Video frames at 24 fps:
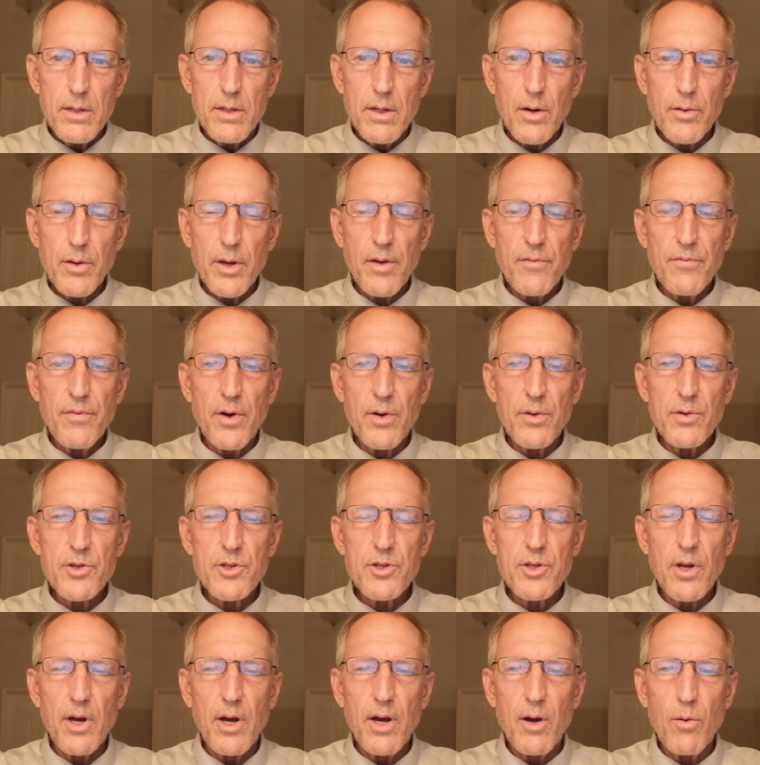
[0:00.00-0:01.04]
Okay,
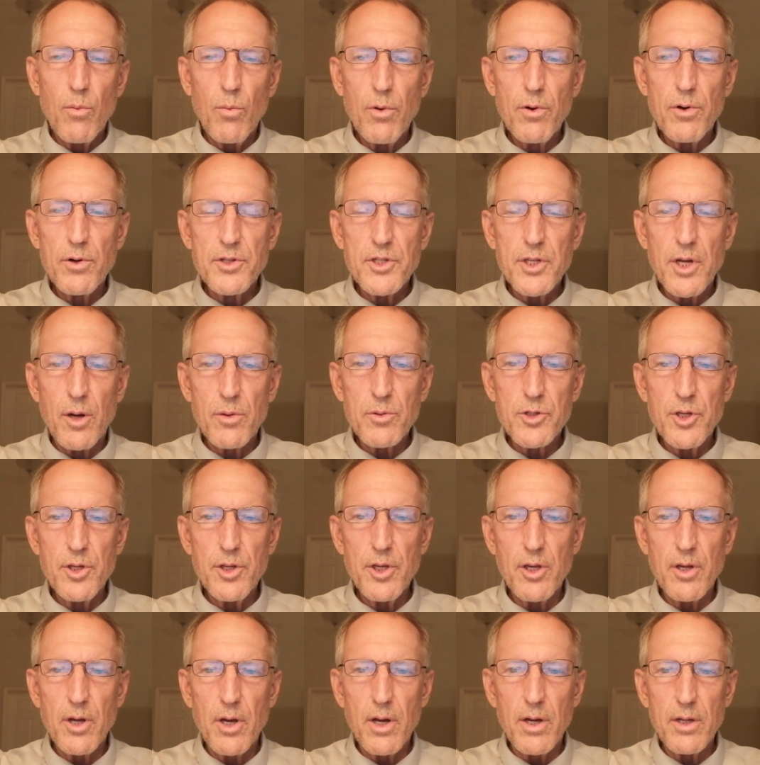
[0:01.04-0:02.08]
folks, I want to talk to
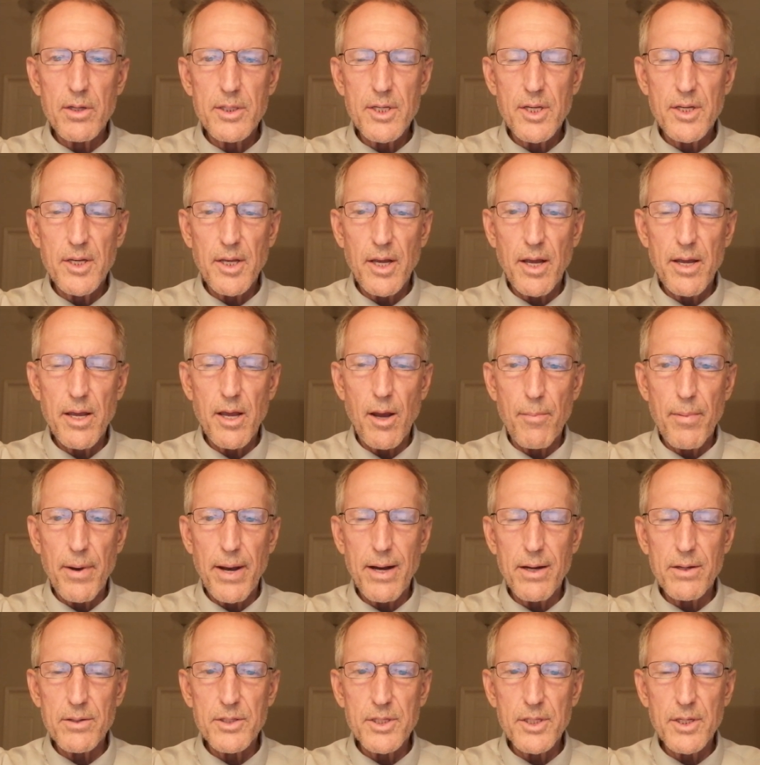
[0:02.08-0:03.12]
you today
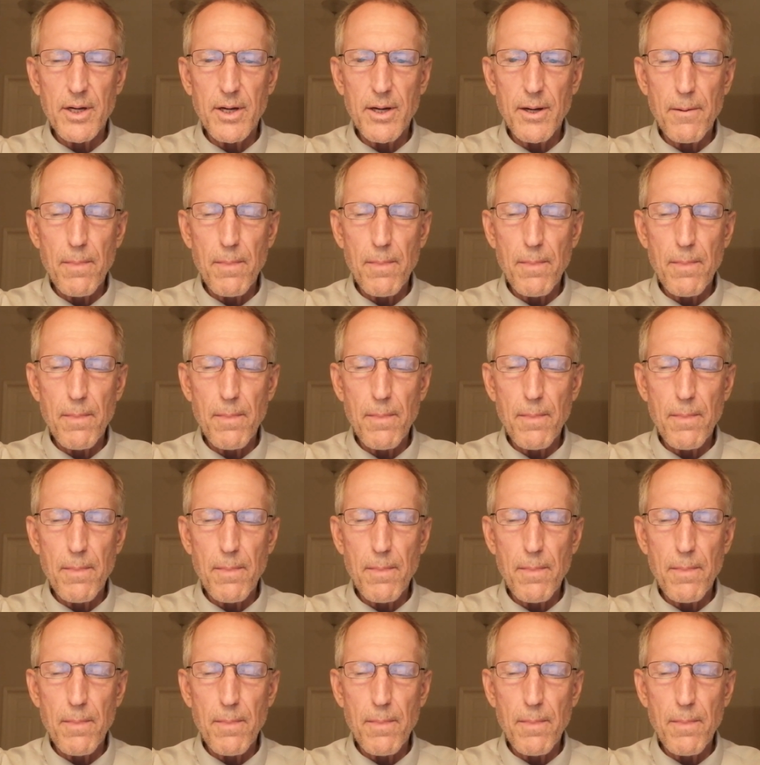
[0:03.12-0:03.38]
about